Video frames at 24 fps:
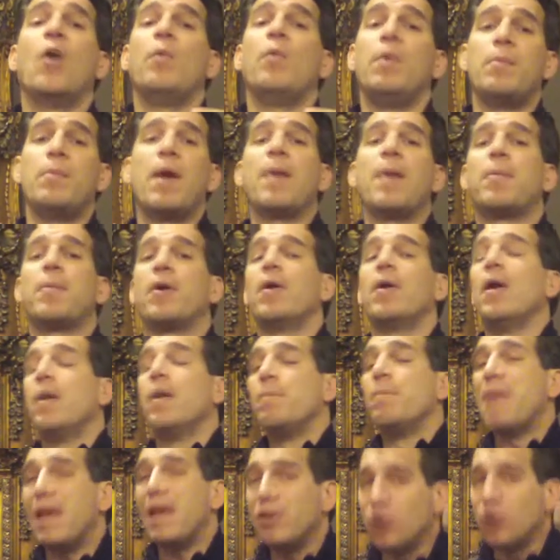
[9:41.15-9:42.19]
Remember,
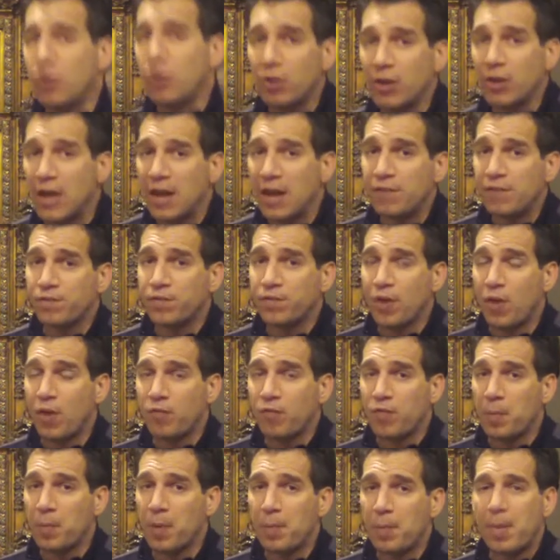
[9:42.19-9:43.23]
may your innate flow
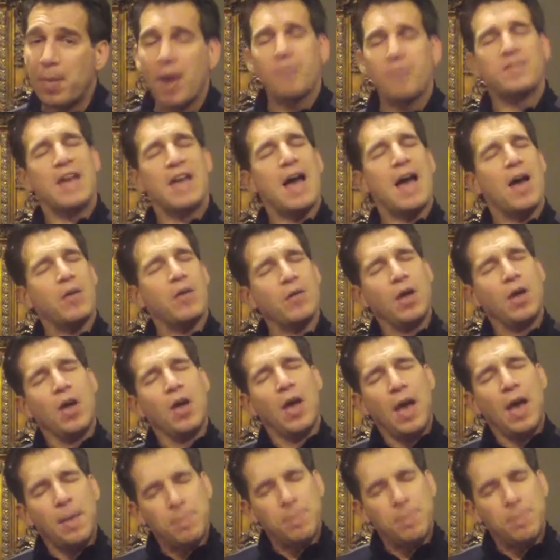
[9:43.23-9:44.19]
from above down.